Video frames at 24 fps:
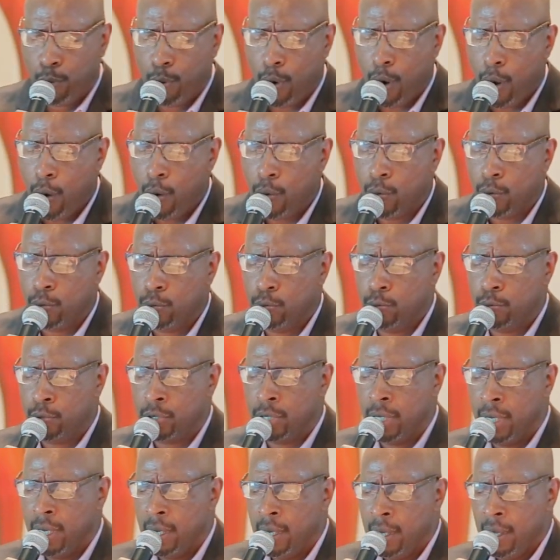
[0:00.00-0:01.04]

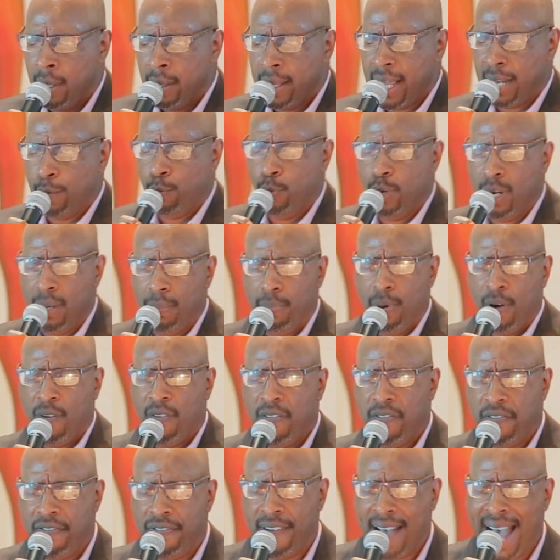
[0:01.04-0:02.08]
roles that we're
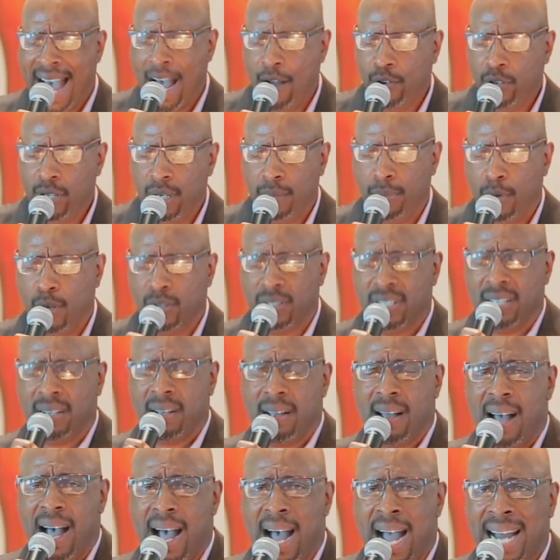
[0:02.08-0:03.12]
both valuable to
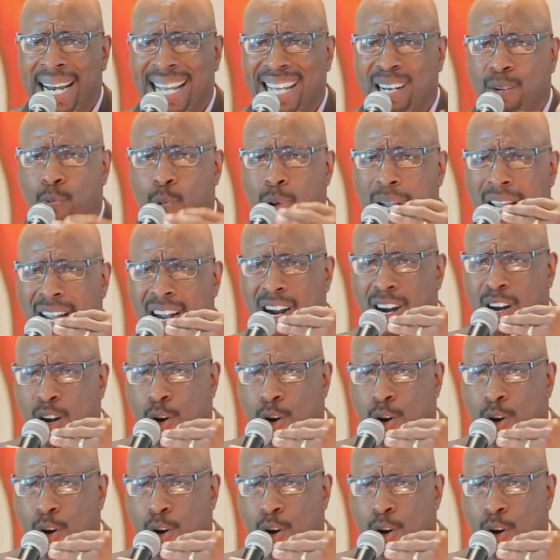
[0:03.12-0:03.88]
God and we are